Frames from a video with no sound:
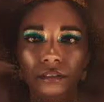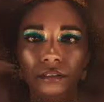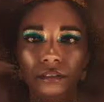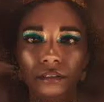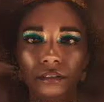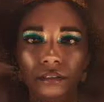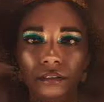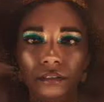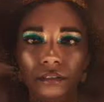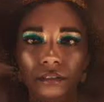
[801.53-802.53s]

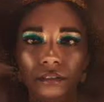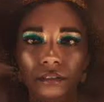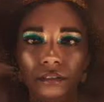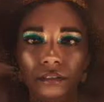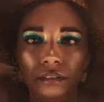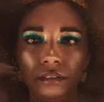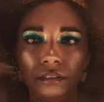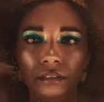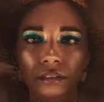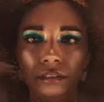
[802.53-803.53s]

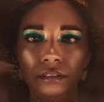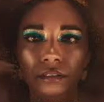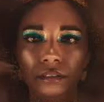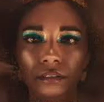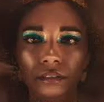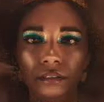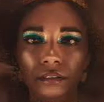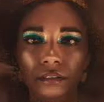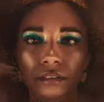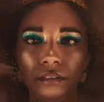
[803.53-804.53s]

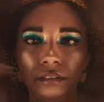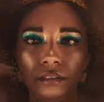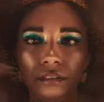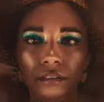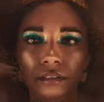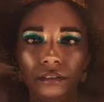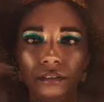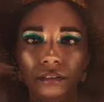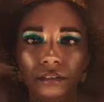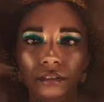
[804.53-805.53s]

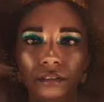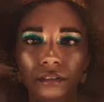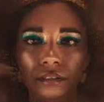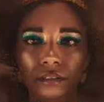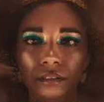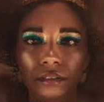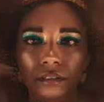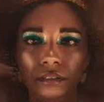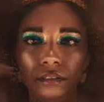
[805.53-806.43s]
(silent)